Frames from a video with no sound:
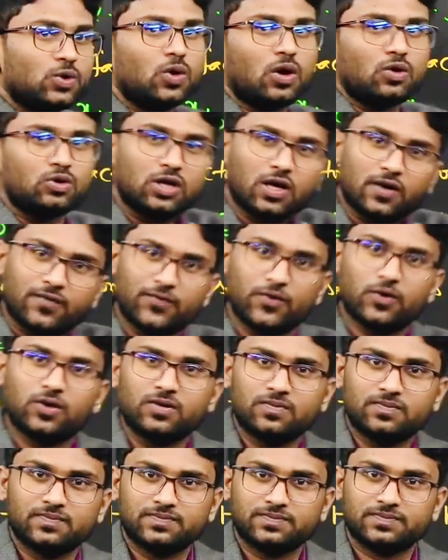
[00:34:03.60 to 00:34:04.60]
2 out of
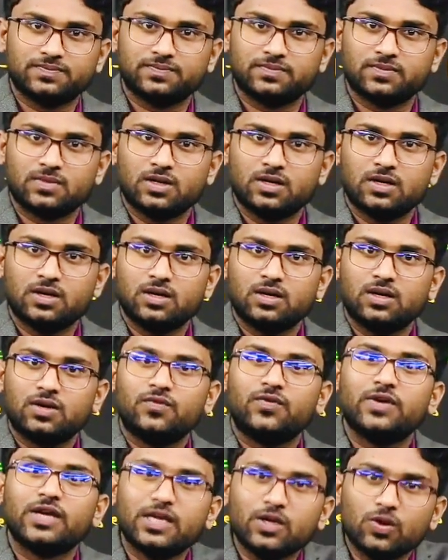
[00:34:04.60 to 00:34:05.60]
4.
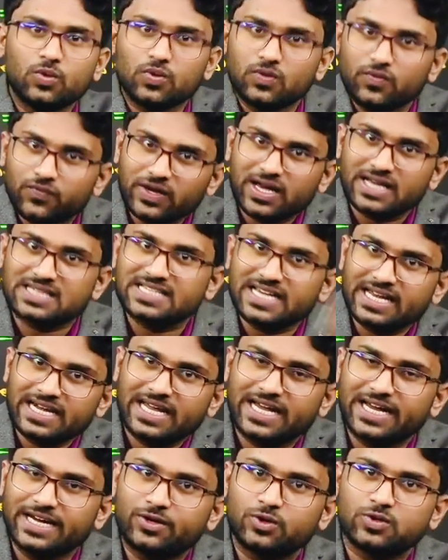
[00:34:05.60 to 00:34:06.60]
We assign
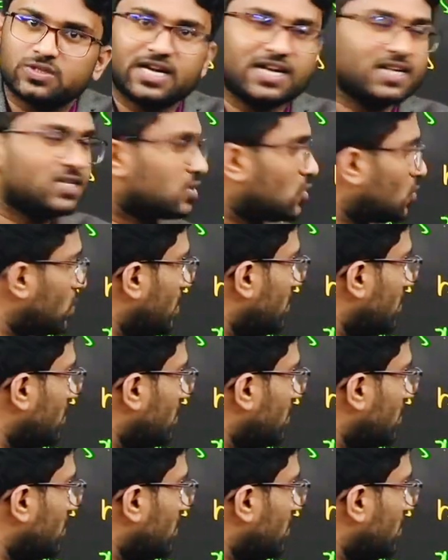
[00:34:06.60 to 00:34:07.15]
negative signs to